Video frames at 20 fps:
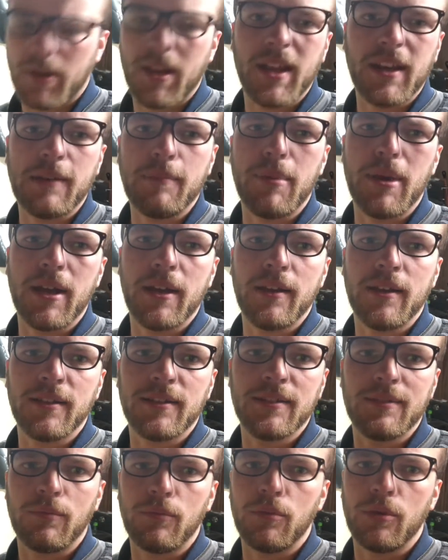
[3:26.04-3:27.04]
and head to bed.
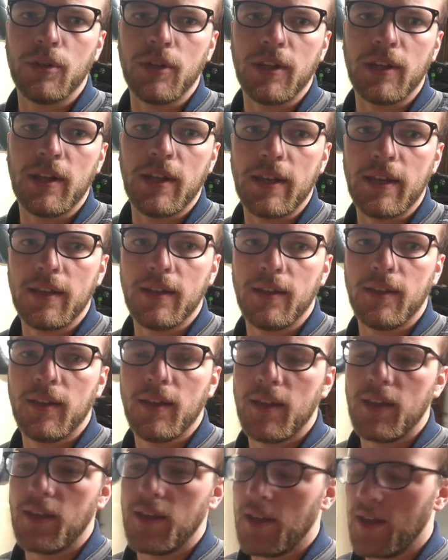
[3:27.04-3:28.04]
It's really late.
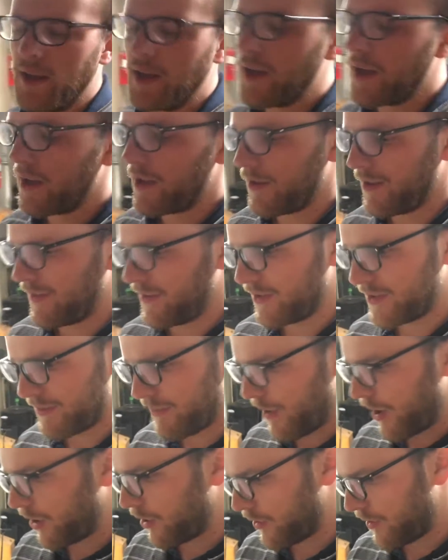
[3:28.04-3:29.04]
And then
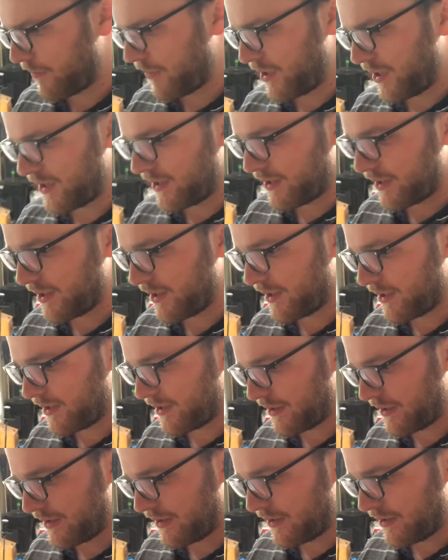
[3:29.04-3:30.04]
tomorrow I'm gonna
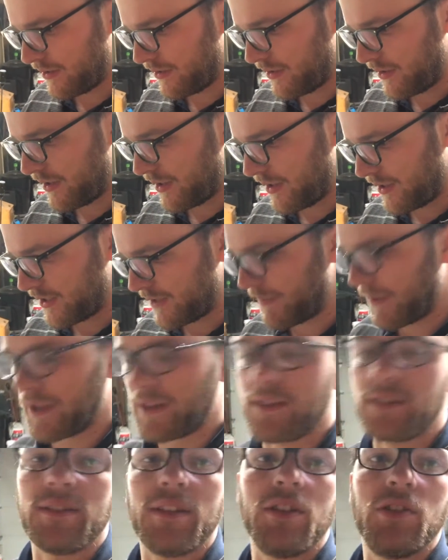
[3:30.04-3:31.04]

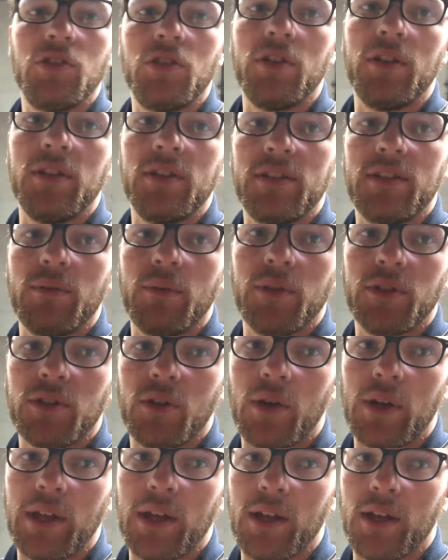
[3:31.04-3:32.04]
inspect this engine and see what's
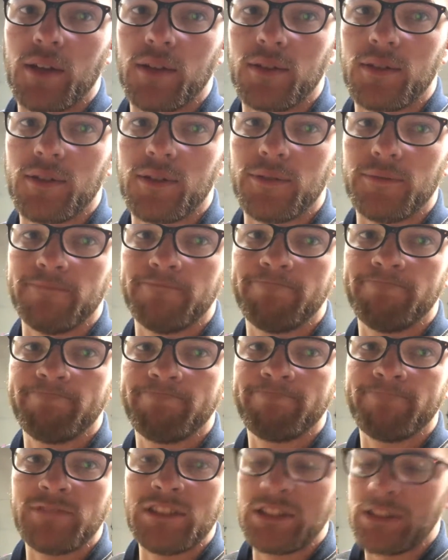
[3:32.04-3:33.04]
going on. So
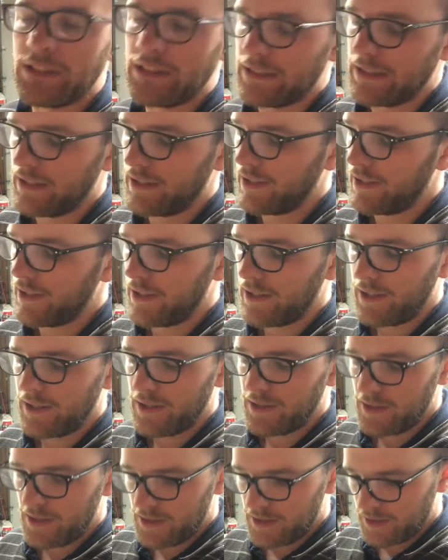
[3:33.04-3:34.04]

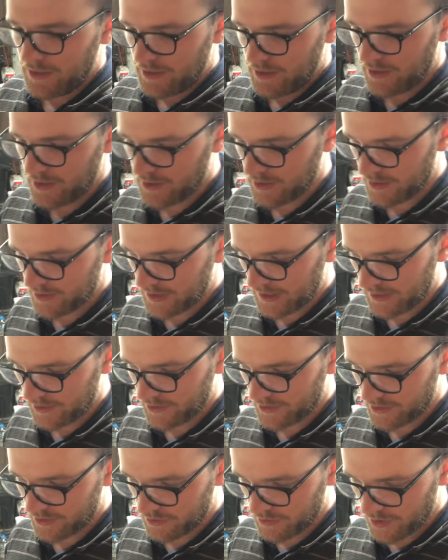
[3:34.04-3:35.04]
it's not
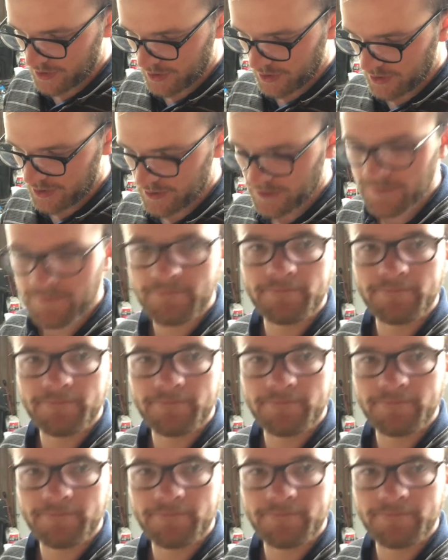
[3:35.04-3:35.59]
looking too good.